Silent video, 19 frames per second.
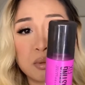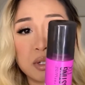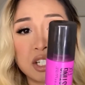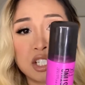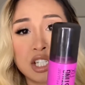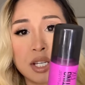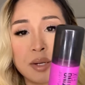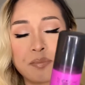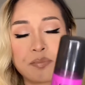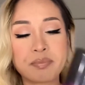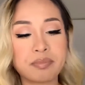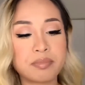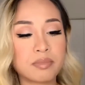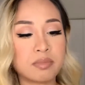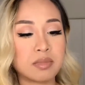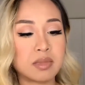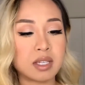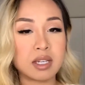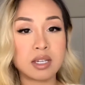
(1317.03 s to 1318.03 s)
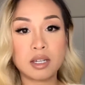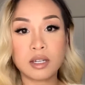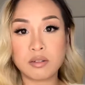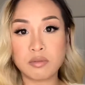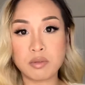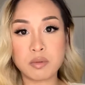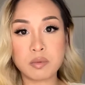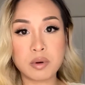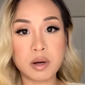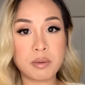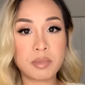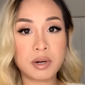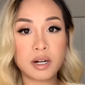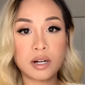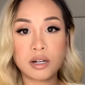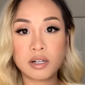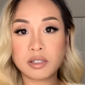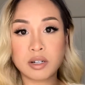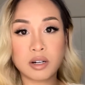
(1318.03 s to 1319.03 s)
cheap. You can get it from
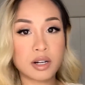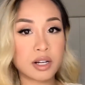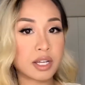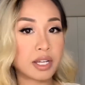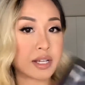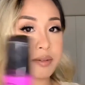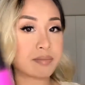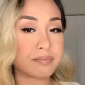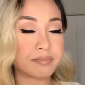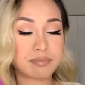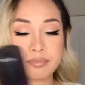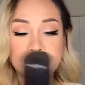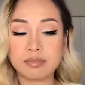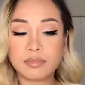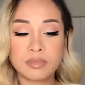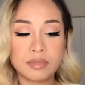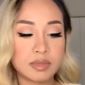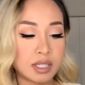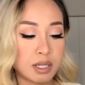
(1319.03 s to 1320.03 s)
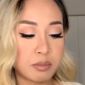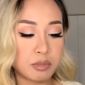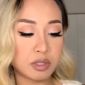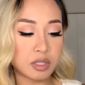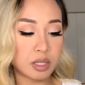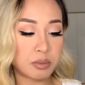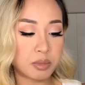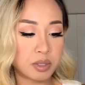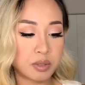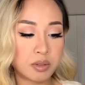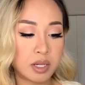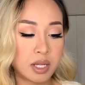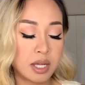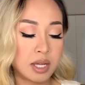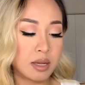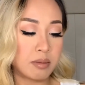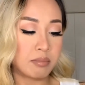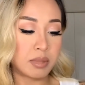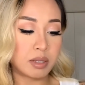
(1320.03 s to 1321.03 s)
Walmart, Target, same old.
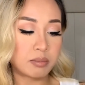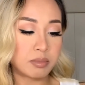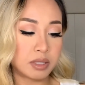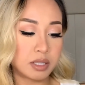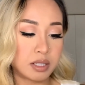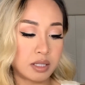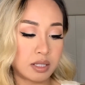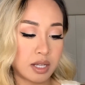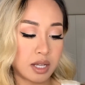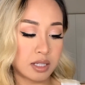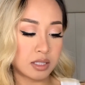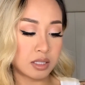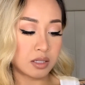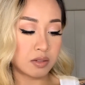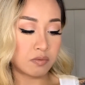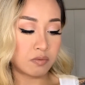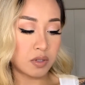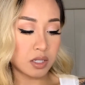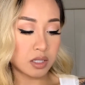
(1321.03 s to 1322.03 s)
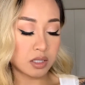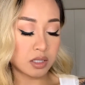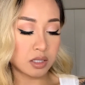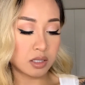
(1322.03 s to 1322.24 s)
Maybelline Lasting Fix